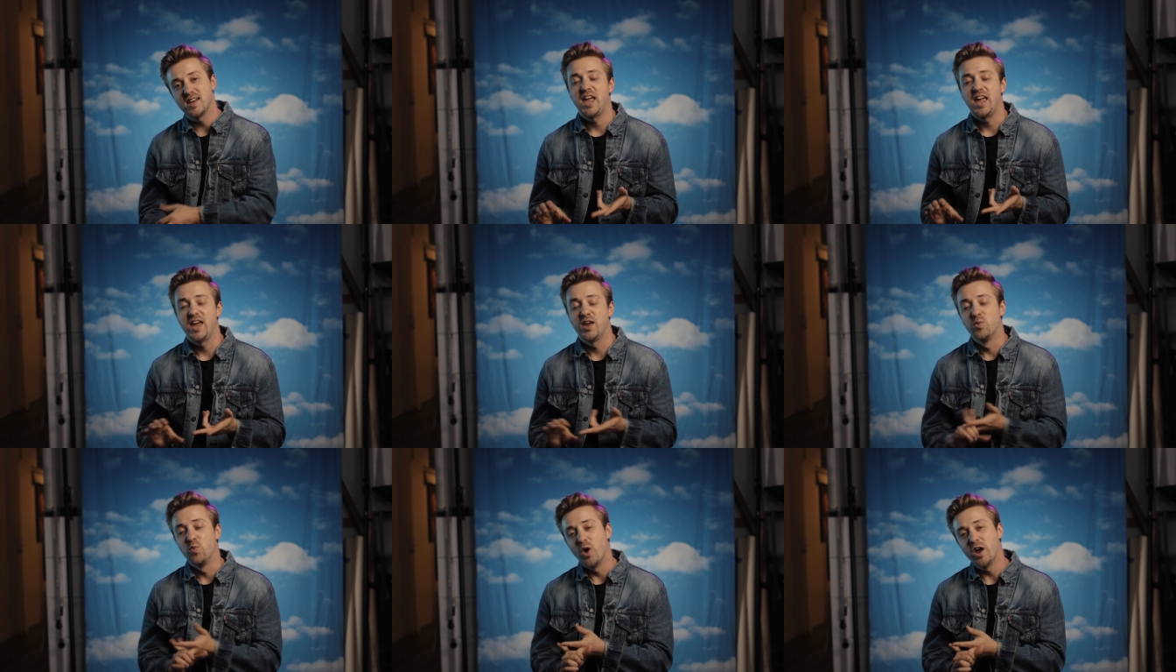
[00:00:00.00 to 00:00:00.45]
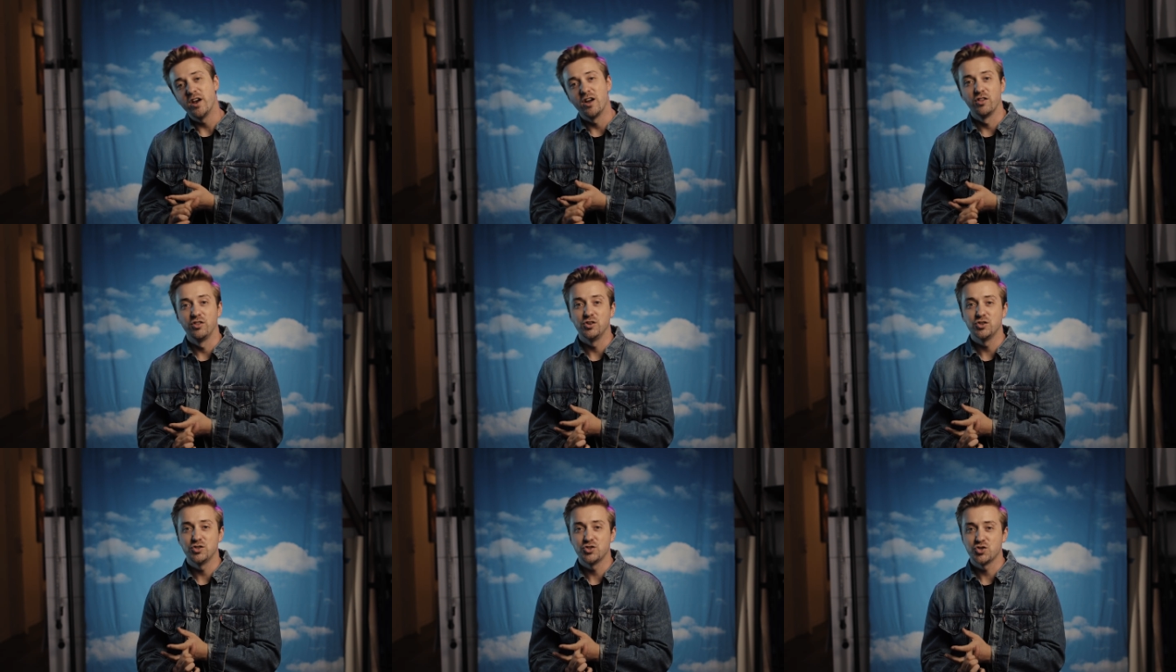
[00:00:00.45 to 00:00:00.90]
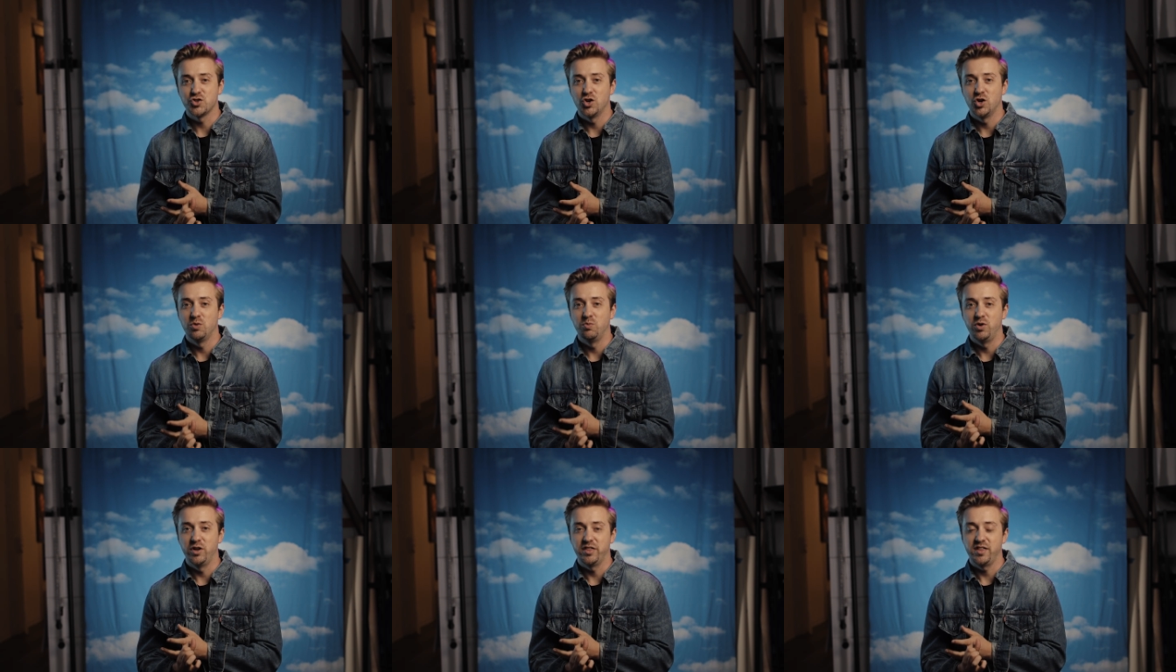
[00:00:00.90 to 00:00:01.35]
and 1 other
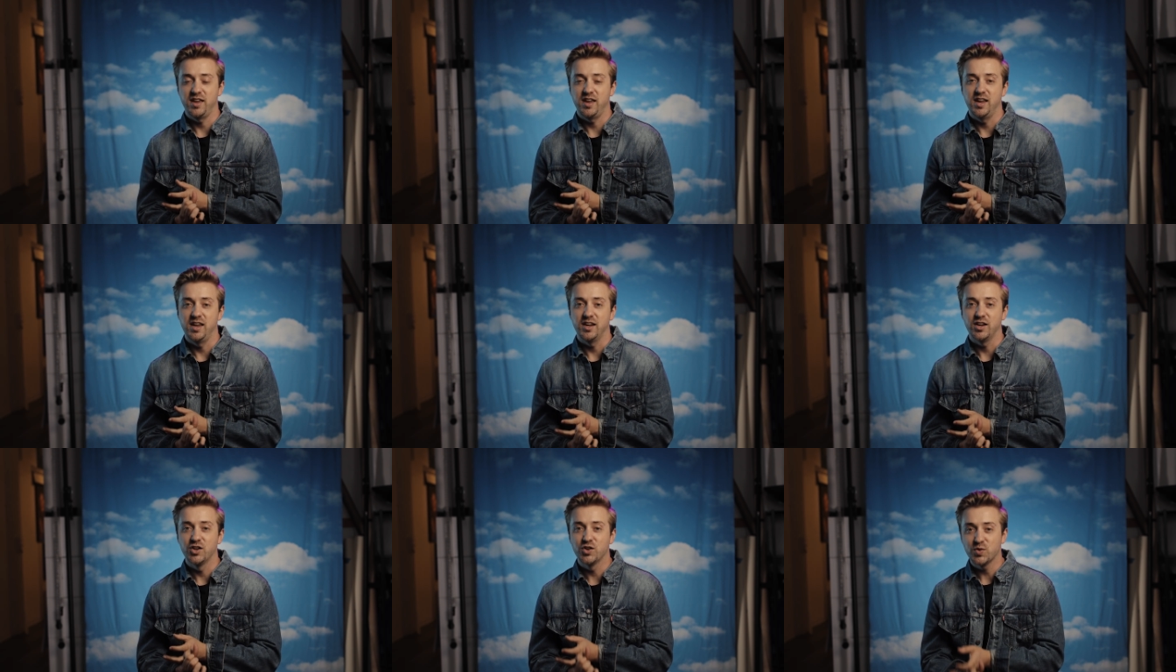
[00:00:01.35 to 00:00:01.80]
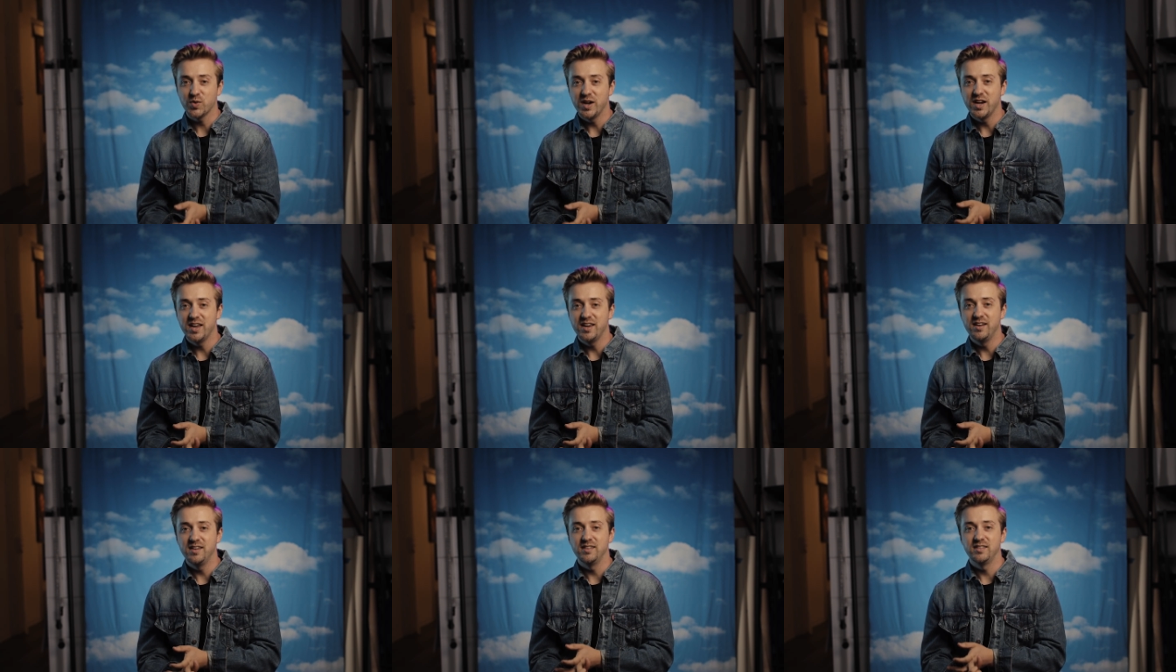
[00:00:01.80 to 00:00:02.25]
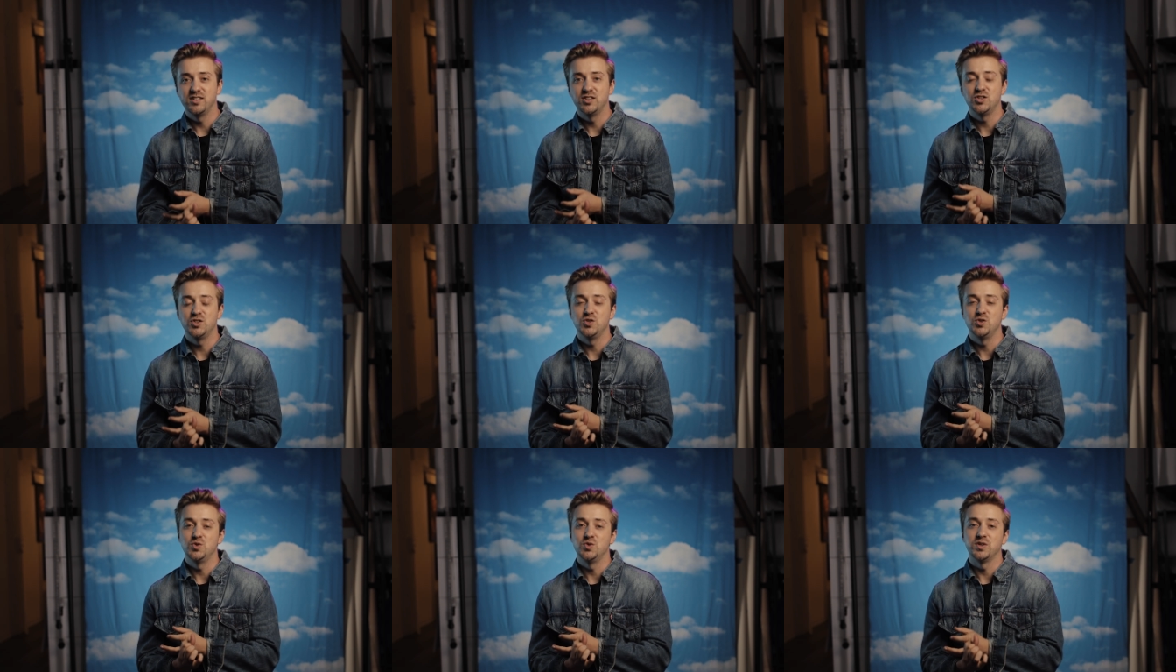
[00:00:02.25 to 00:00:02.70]
strobe with a grid
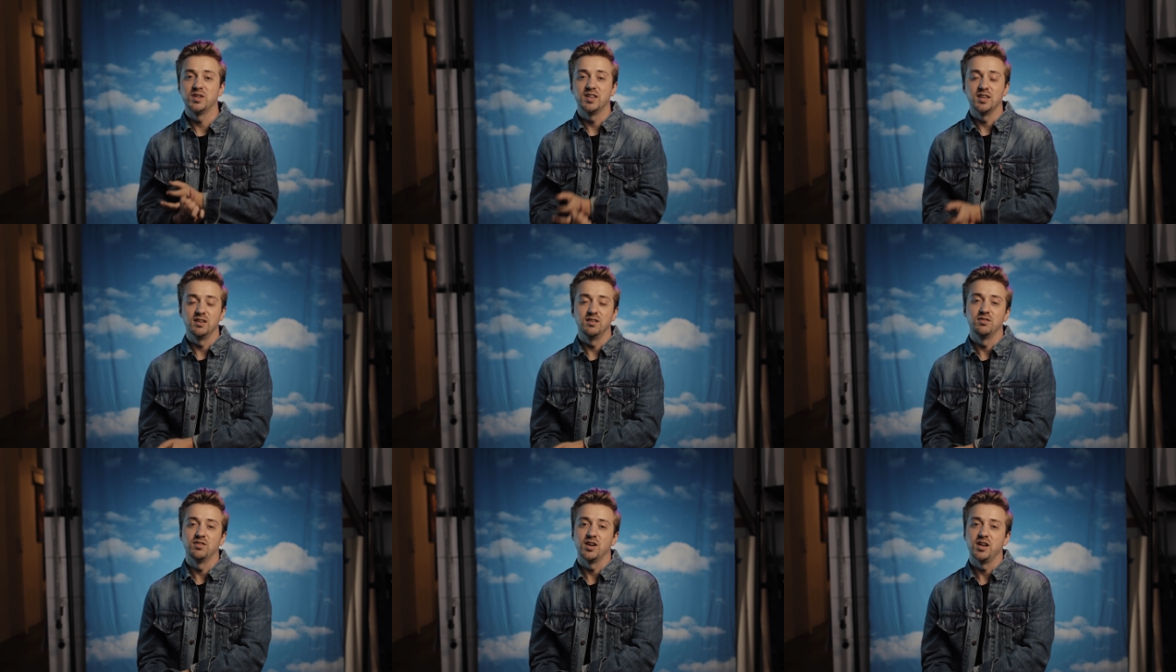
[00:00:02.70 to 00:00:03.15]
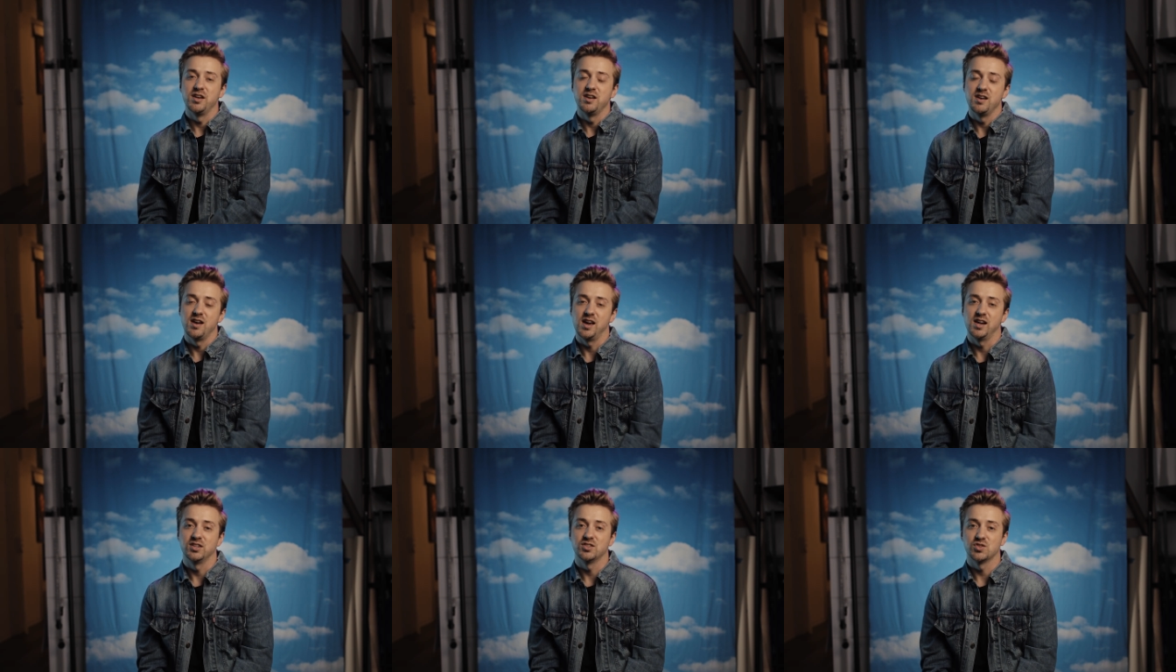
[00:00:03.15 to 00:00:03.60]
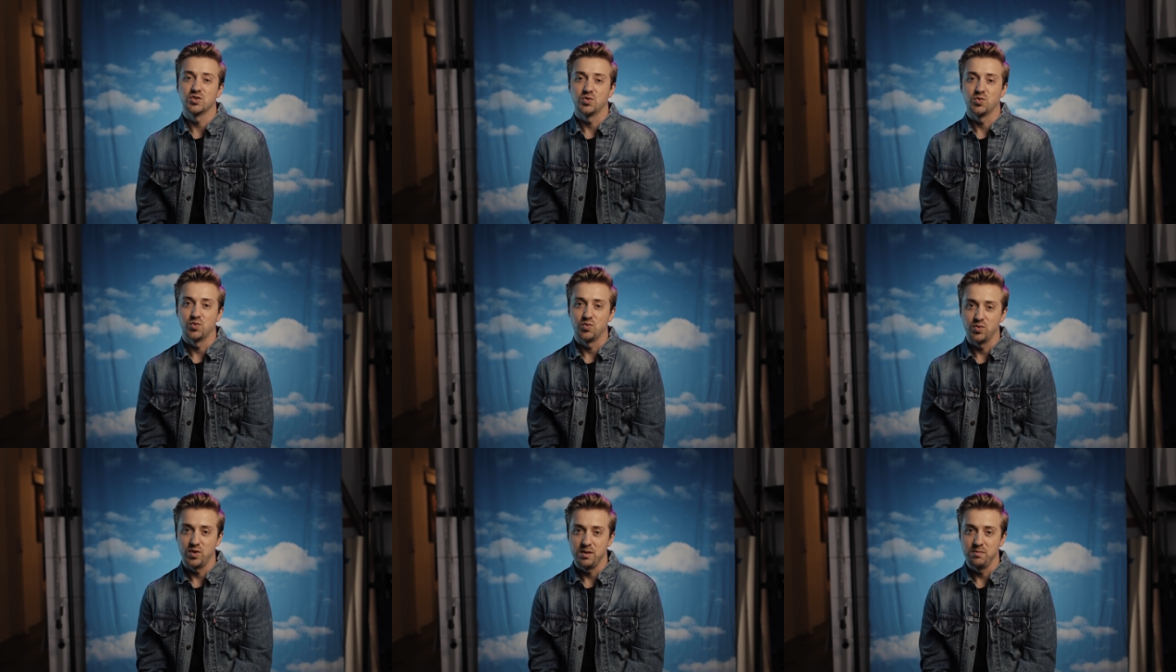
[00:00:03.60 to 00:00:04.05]
to give a nice
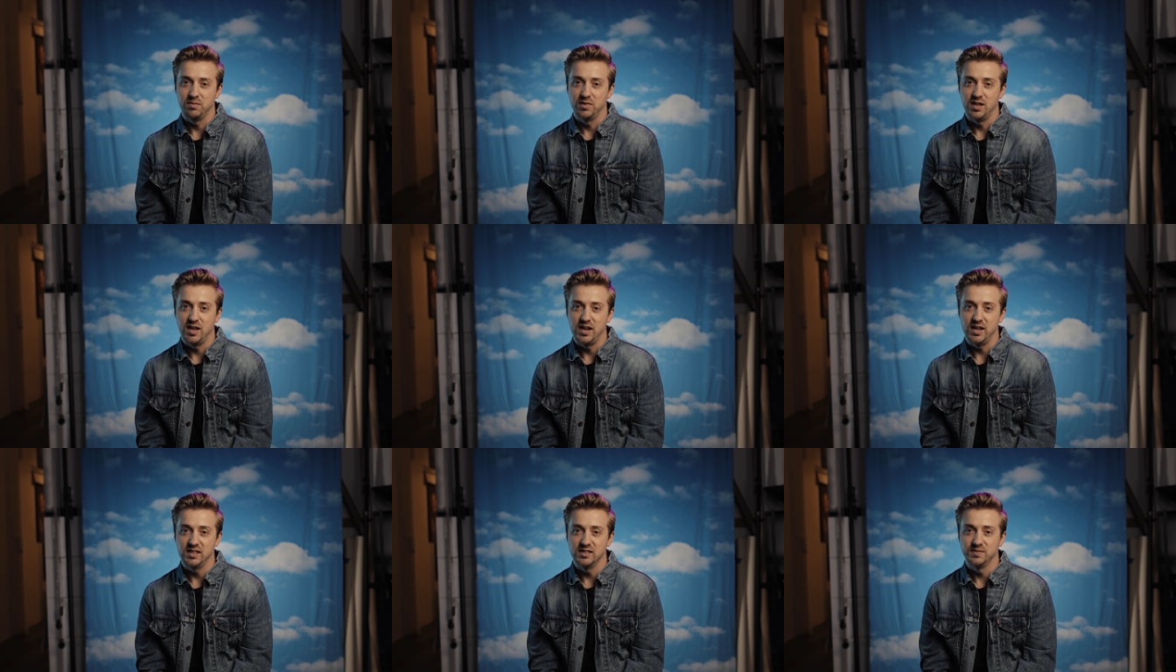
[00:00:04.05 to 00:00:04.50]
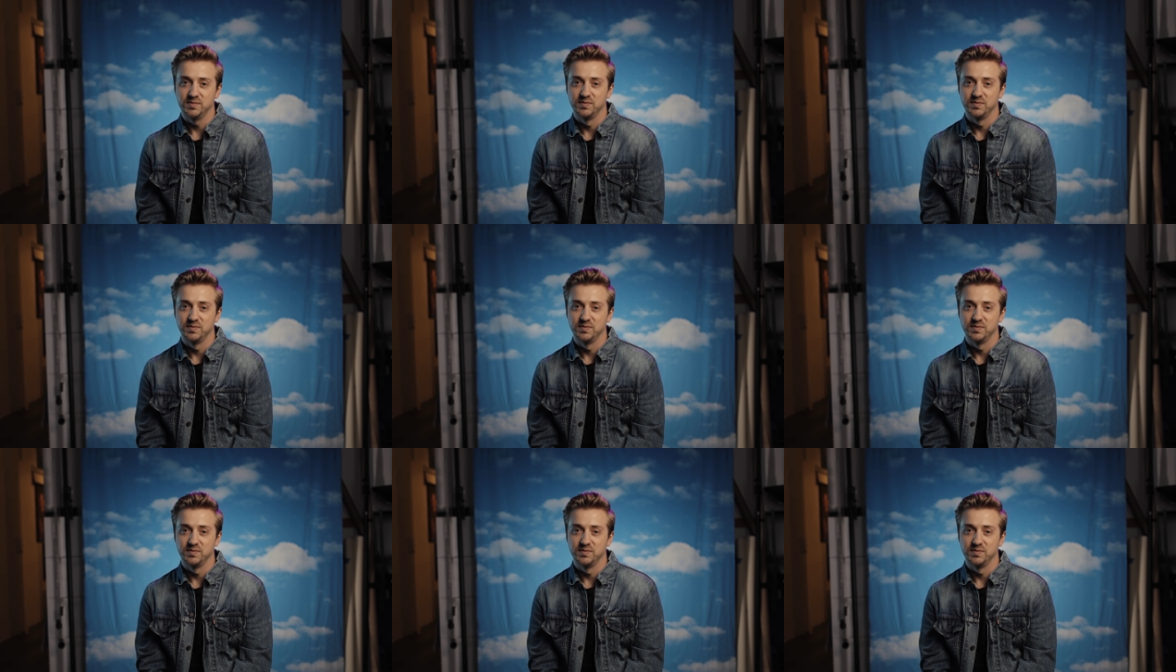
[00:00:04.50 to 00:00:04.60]
rim light.